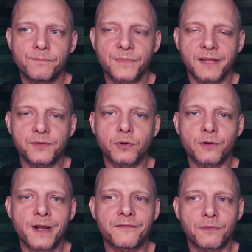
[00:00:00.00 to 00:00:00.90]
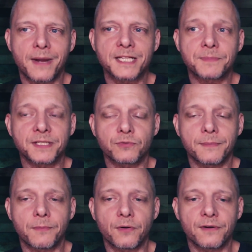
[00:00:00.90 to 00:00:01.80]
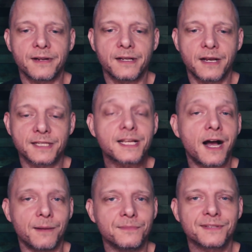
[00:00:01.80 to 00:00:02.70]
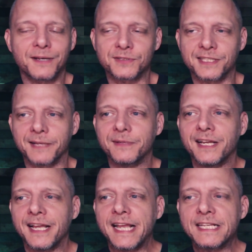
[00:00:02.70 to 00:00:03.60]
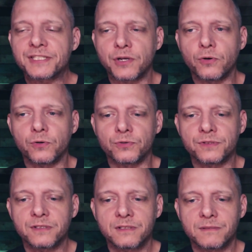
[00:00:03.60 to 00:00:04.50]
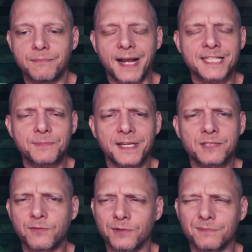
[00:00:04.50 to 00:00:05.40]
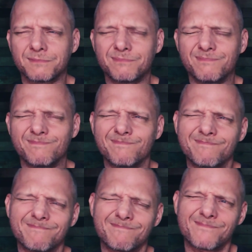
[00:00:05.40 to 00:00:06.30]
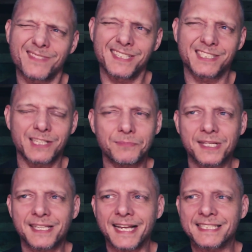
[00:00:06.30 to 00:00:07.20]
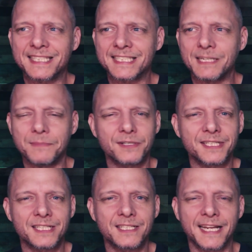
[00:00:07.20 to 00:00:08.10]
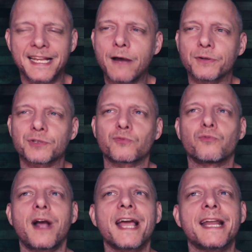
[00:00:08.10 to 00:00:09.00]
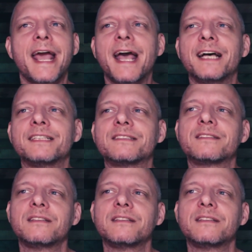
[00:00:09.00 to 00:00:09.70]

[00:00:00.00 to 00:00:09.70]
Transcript: if you were around for MySpace, remember Tom, that was his name. He sold MySpace for something like 60 million, and that was right as